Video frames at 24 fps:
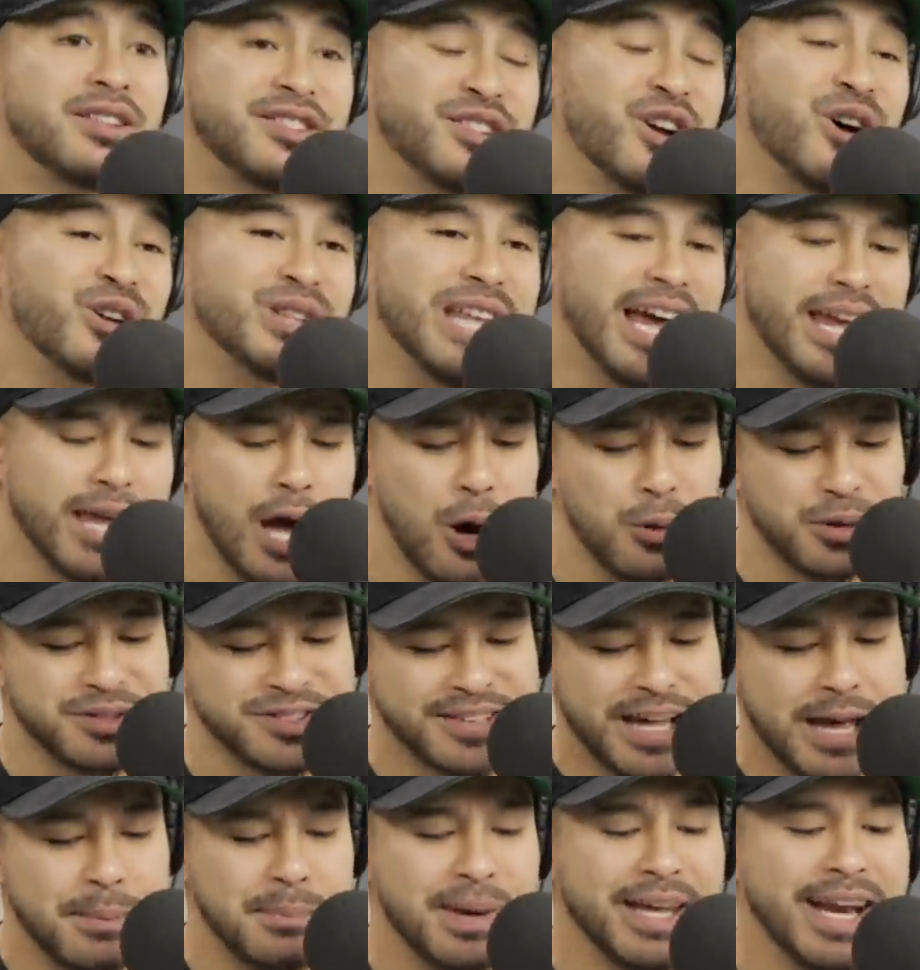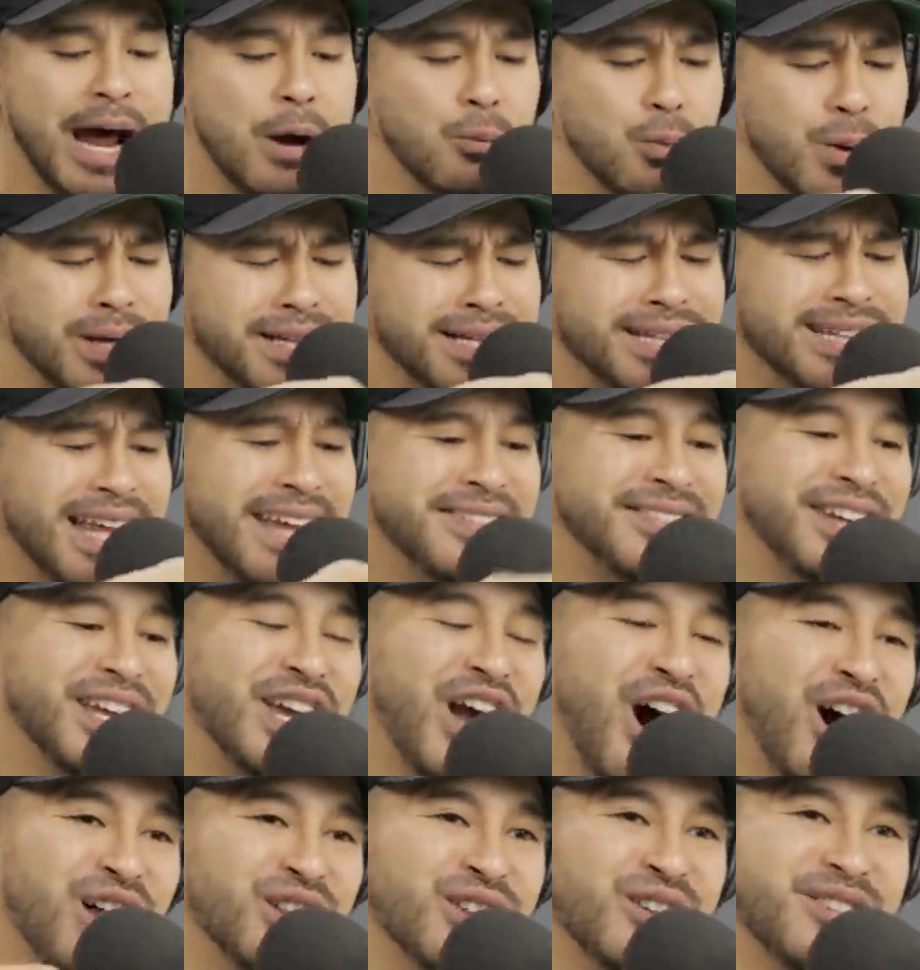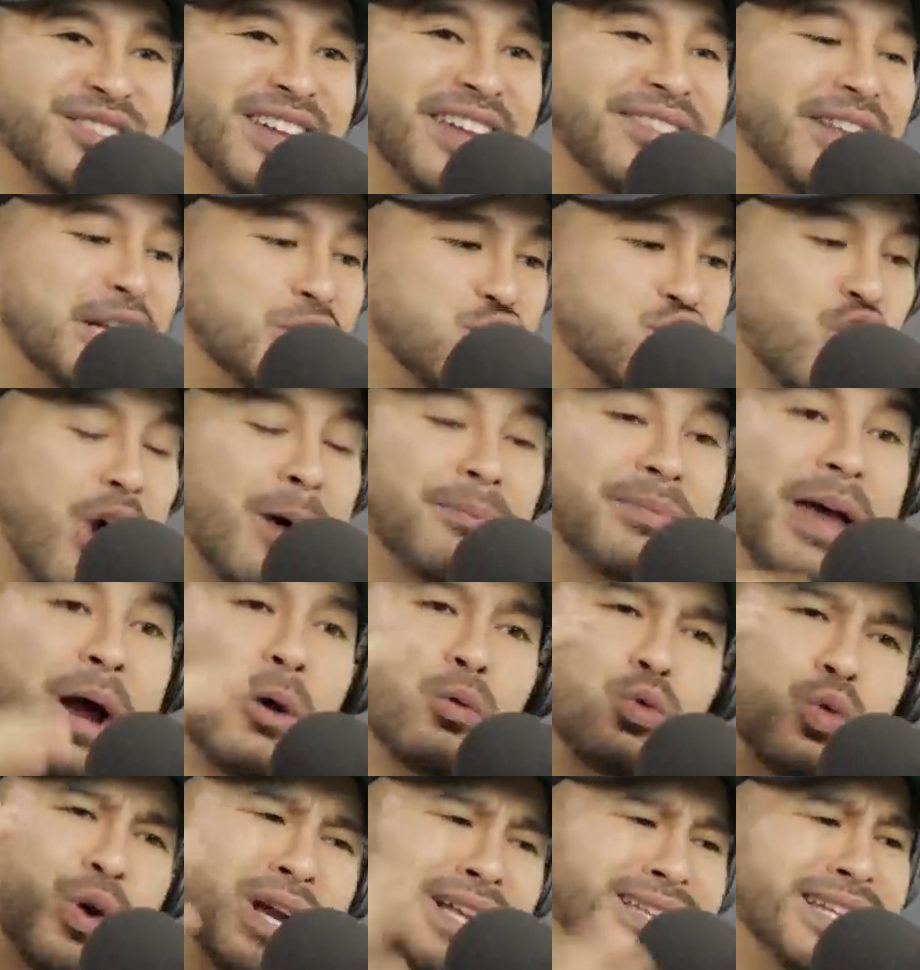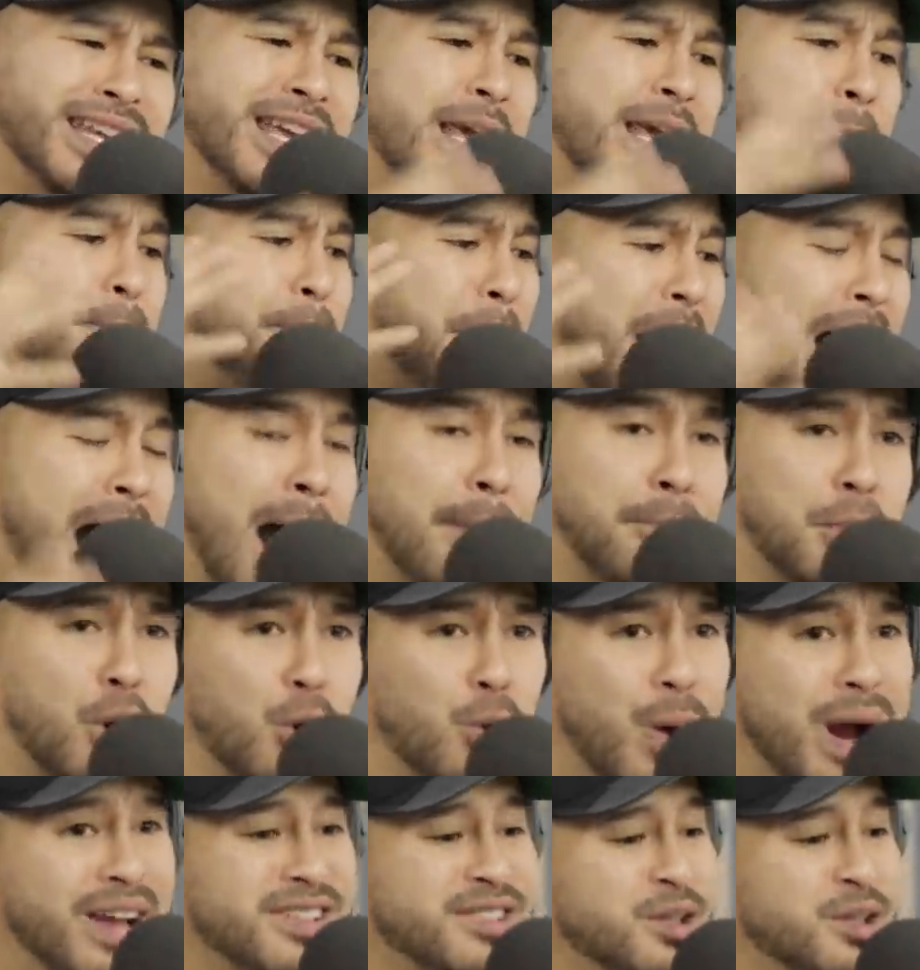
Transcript: So like I was saying, man, I really like the colors that they dropped that really pop, all right?